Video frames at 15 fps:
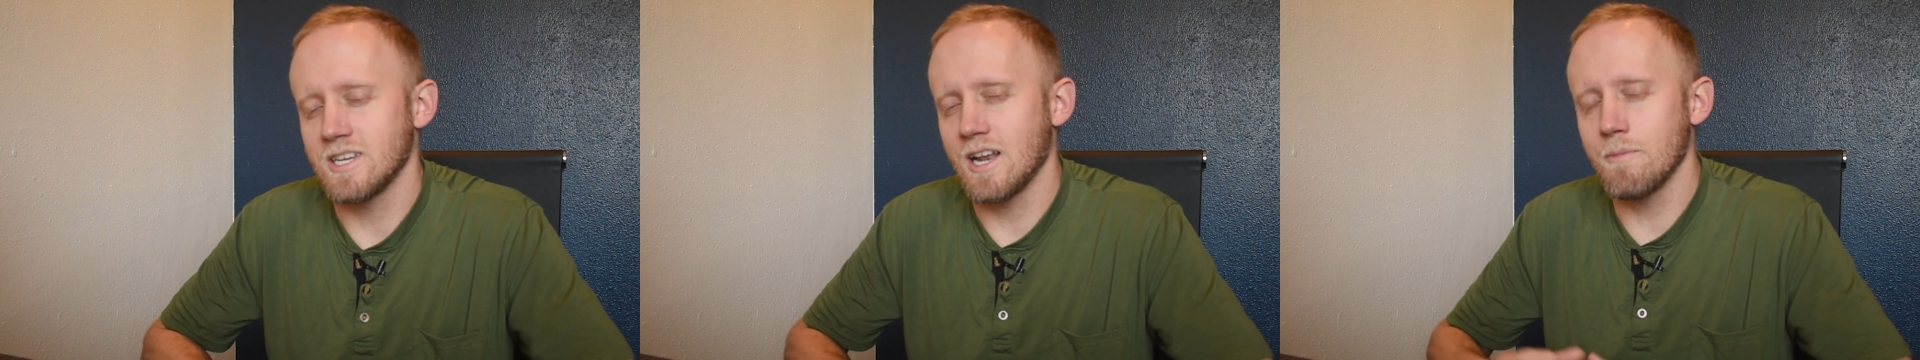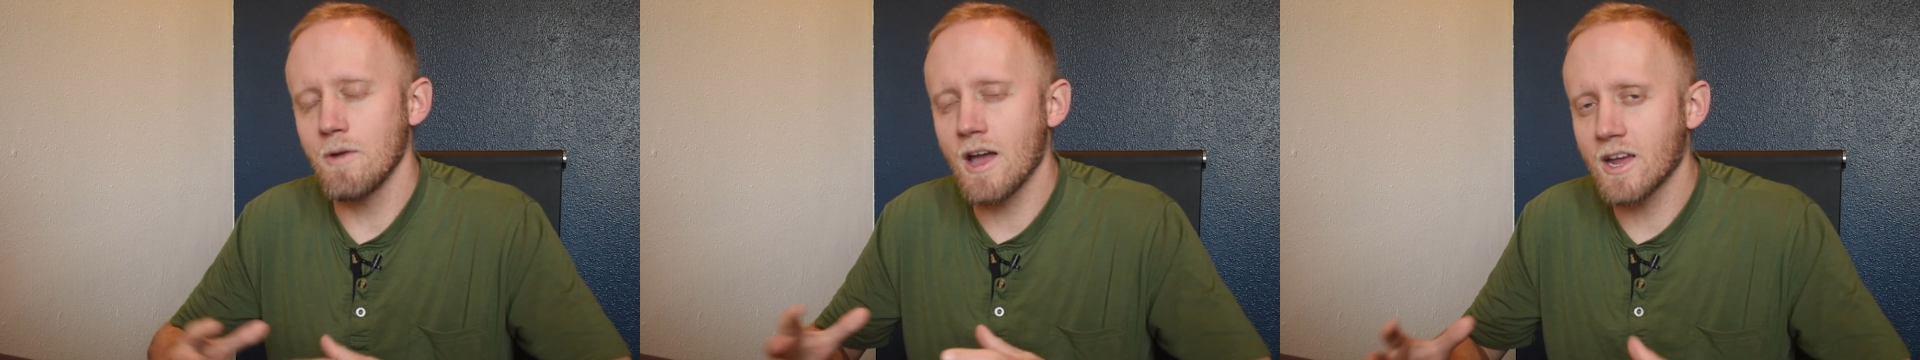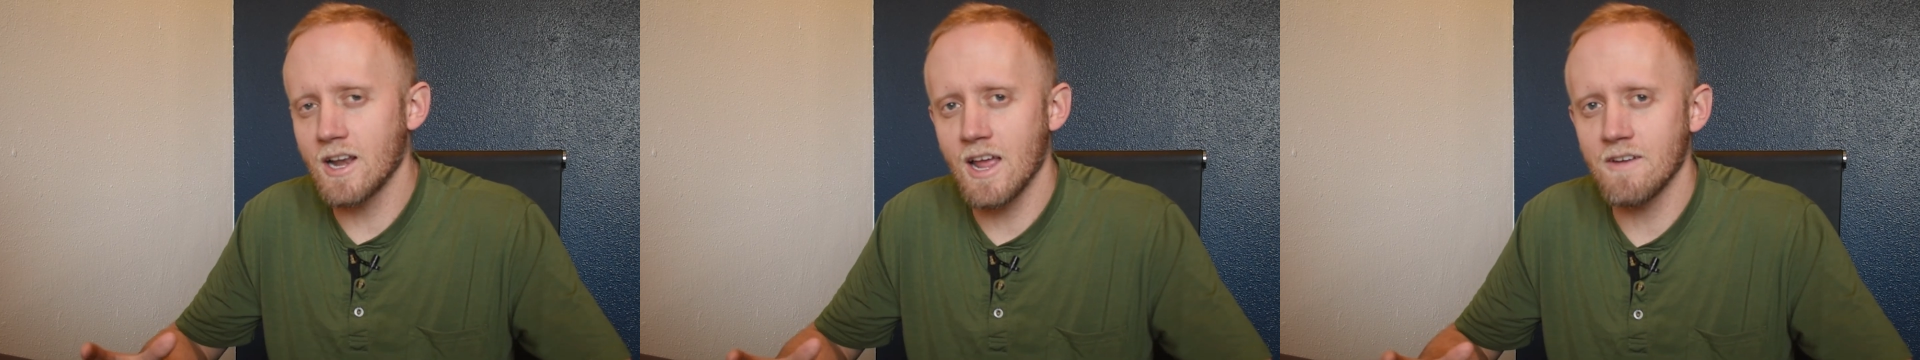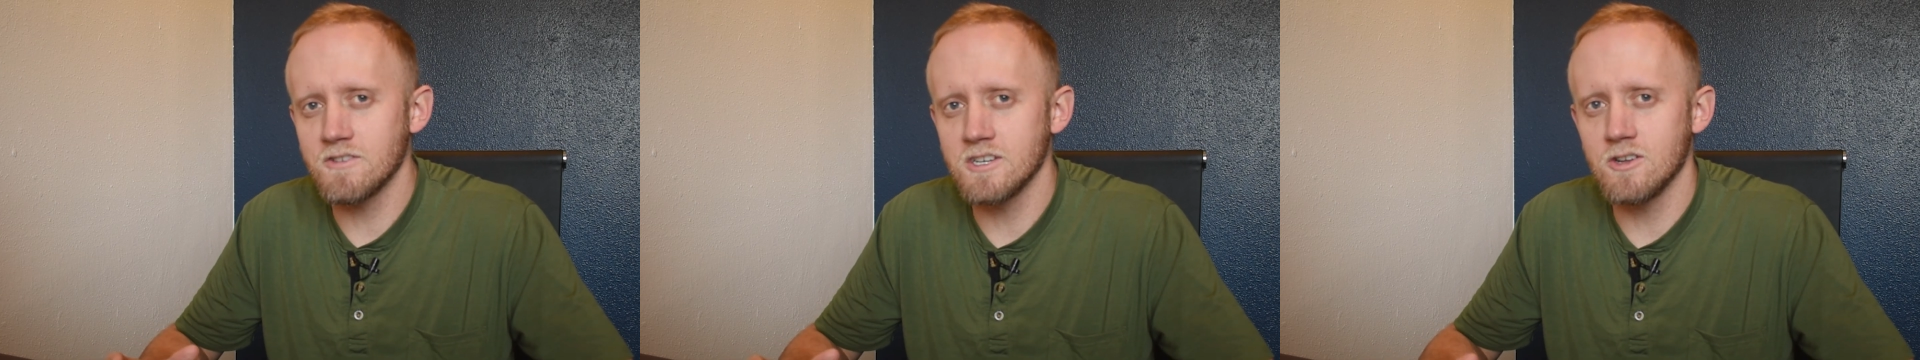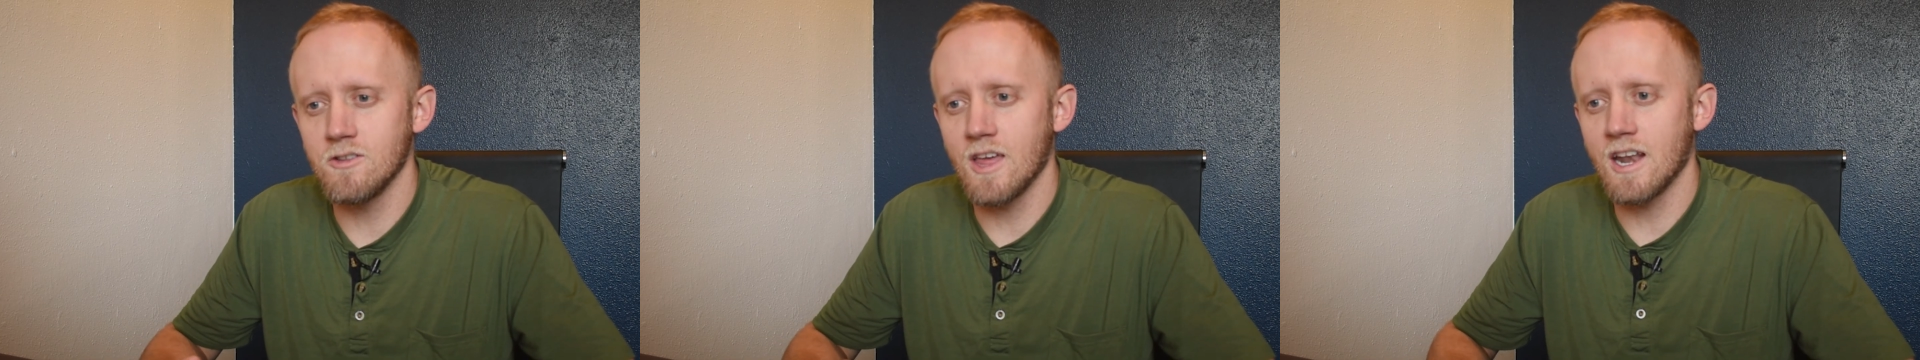and I'm not going to have
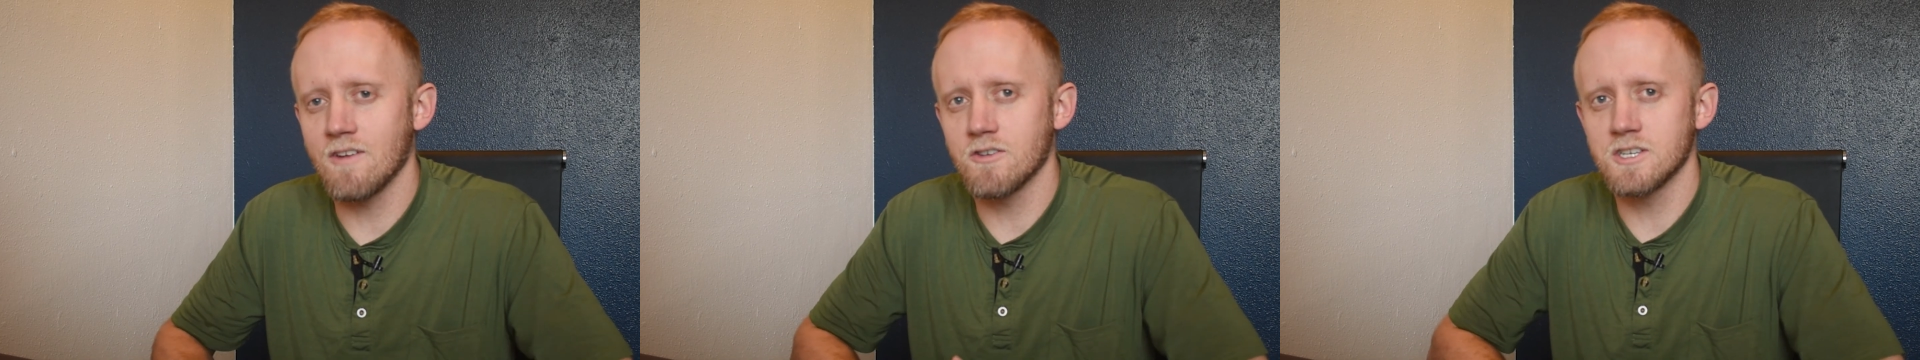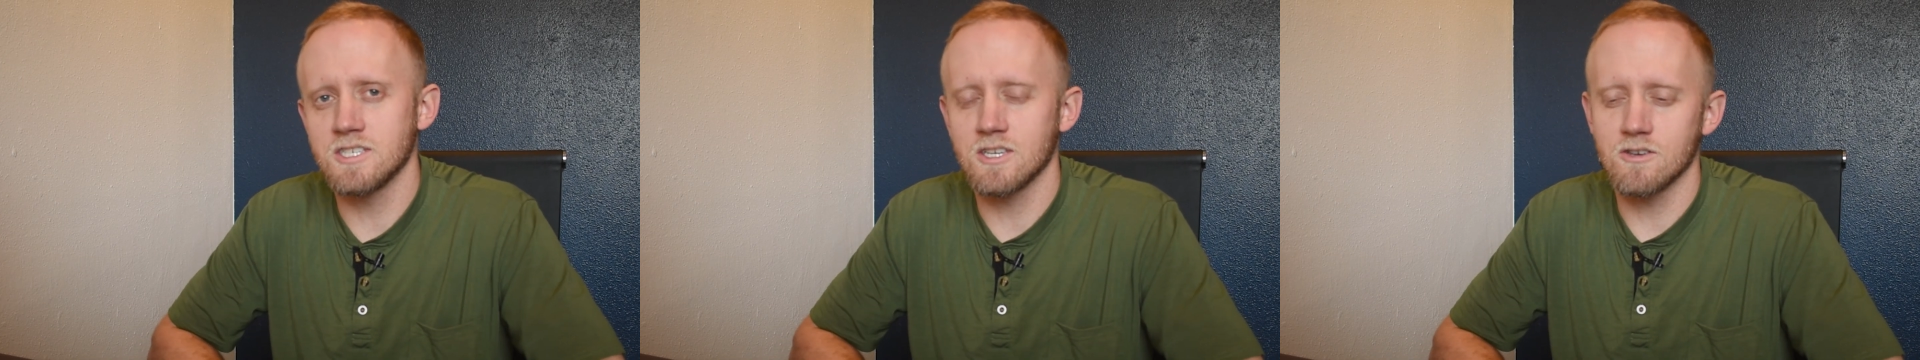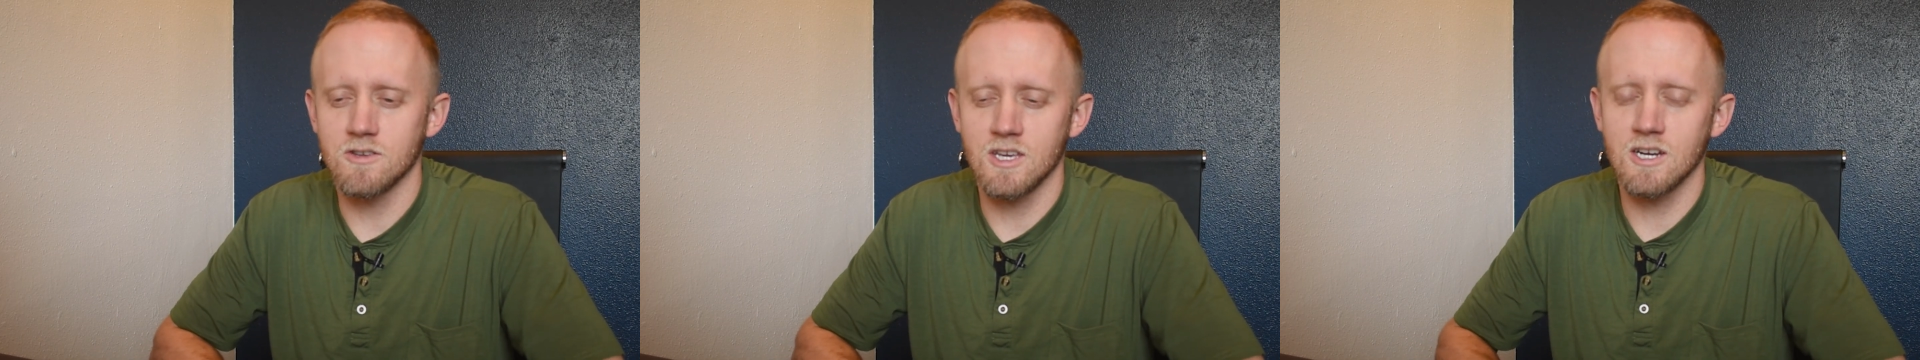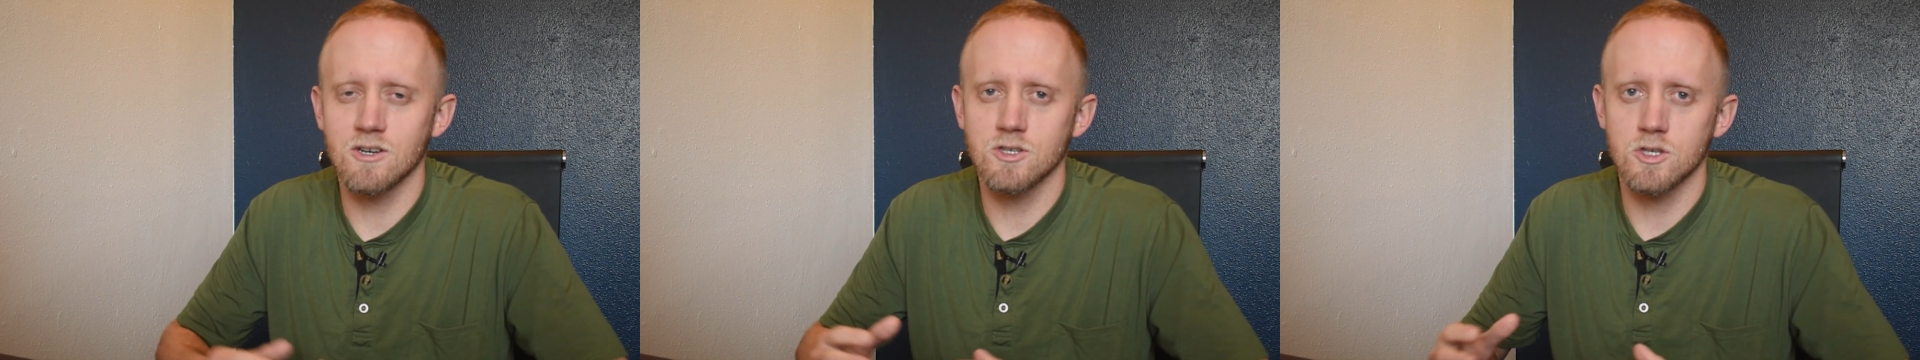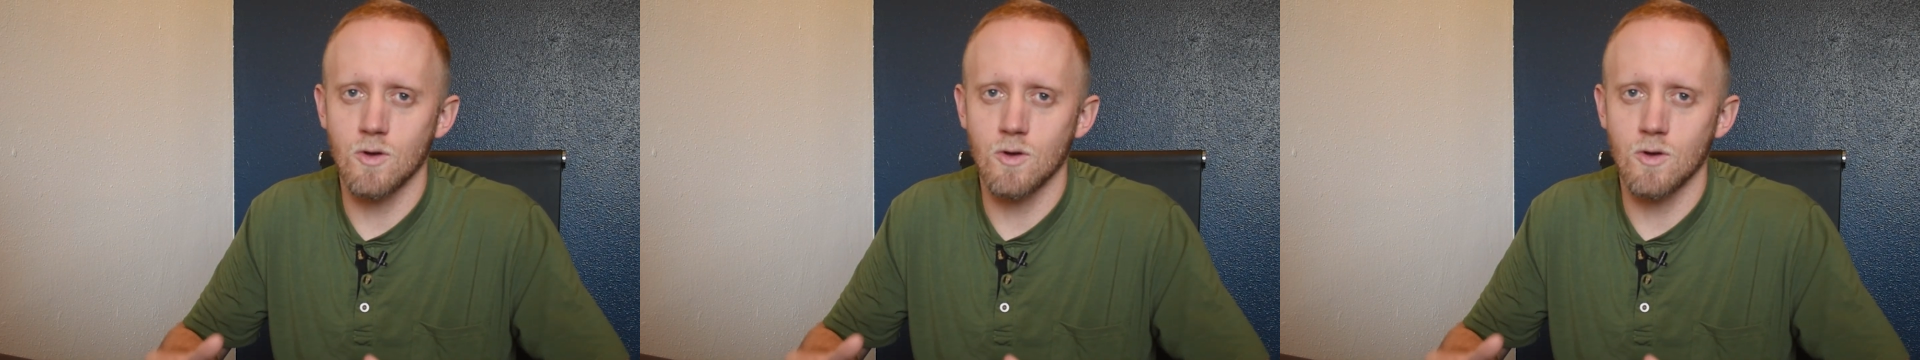to do that every single year,